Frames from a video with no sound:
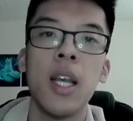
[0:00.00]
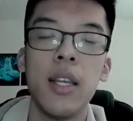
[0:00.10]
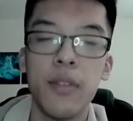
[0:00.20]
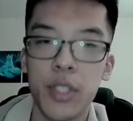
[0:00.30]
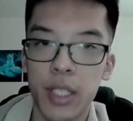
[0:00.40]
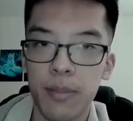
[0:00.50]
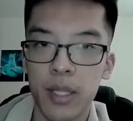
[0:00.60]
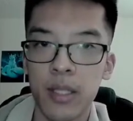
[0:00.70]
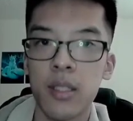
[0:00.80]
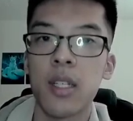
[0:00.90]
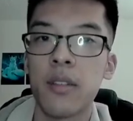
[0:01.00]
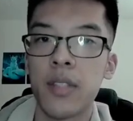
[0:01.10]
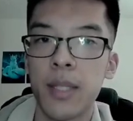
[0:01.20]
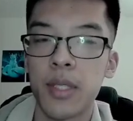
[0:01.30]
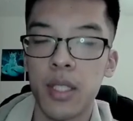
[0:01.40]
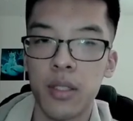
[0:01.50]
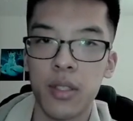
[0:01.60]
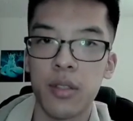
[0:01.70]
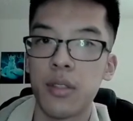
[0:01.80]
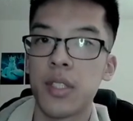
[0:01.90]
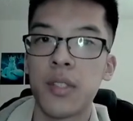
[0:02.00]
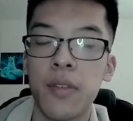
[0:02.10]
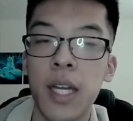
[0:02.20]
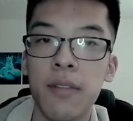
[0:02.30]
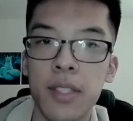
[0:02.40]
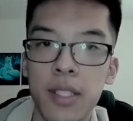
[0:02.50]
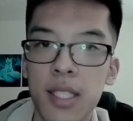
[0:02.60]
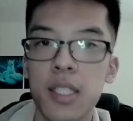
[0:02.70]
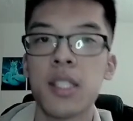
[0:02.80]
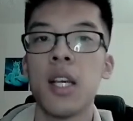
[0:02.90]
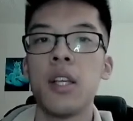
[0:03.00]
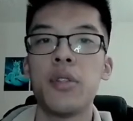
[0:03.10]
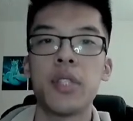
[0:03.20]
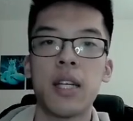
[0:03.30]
If you chip it in a lot of damage on turns 5 to 6, you just